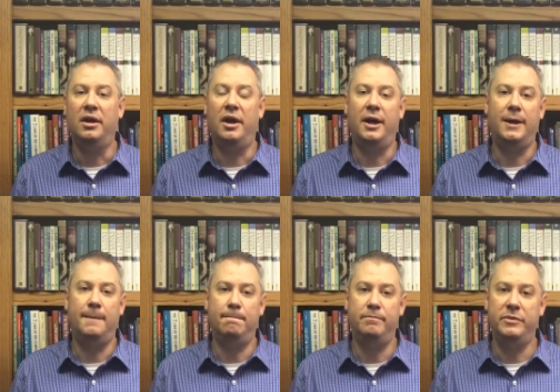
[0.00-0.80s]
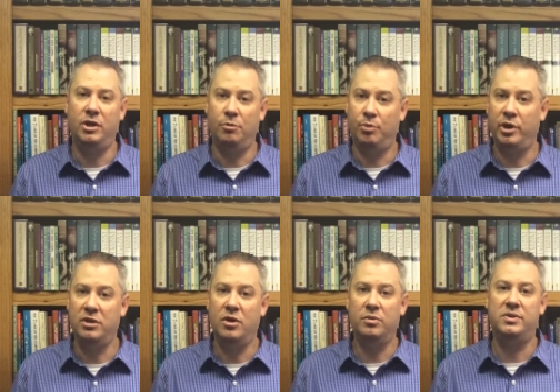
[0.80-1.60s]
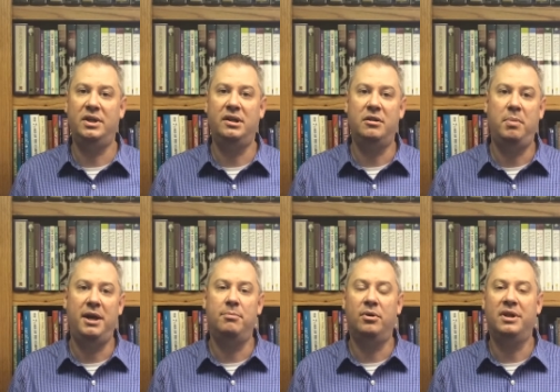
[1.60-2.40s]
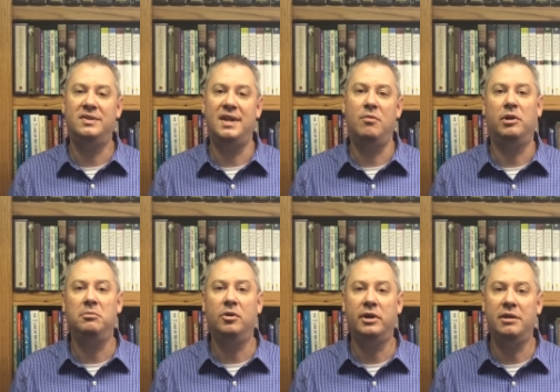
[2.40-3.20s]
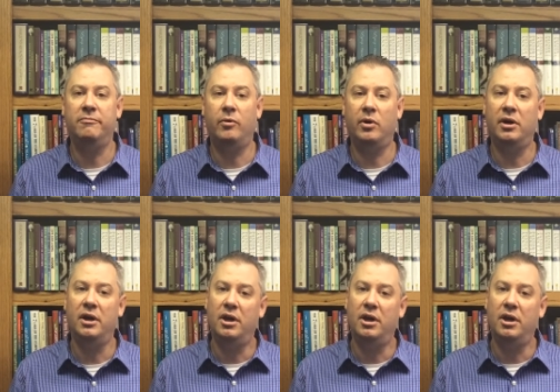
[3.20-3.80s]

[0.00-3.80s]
putting those into the paper. That's not what I'm looking for.